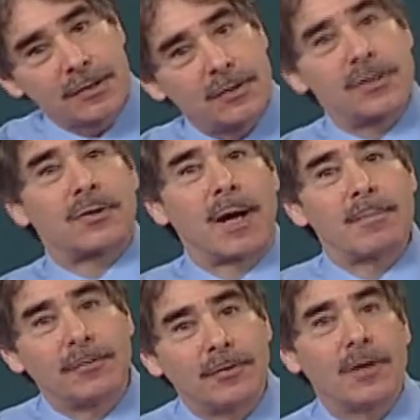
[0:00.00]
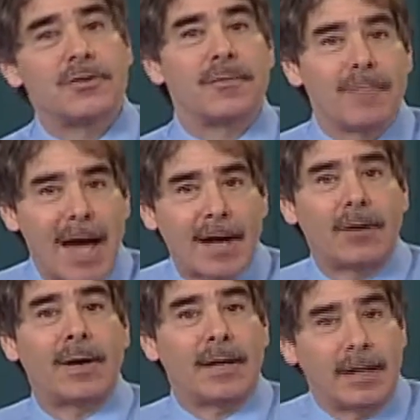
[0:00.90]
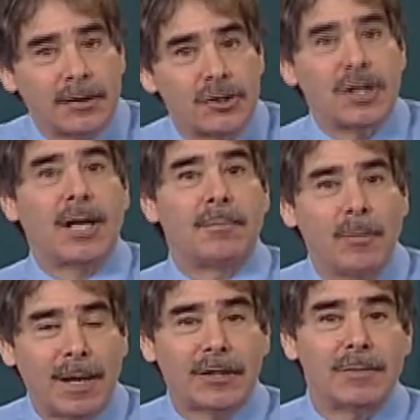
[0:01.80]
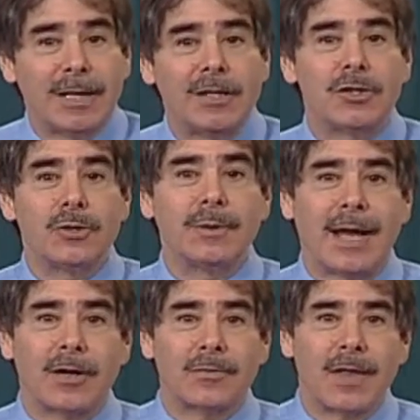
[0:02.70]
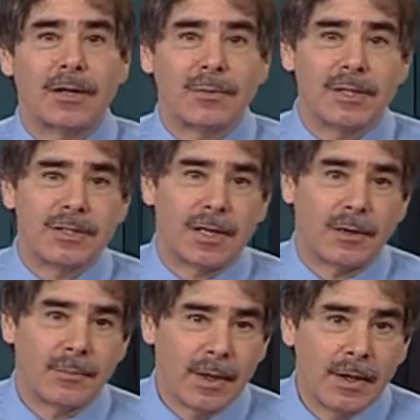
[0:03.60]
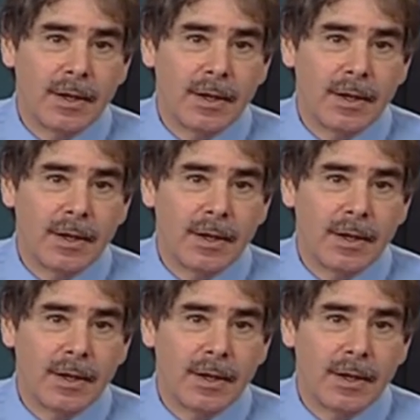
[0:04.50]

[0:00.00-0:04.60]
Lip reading: to describe the flows of matter and energy and momentum into and out of that grid cell.